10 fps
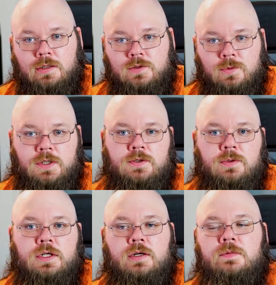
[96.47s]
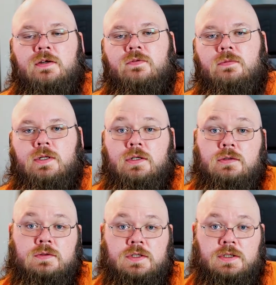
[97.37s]
2020 update for
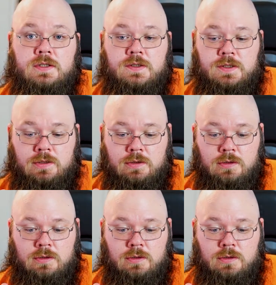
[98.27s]
Windows is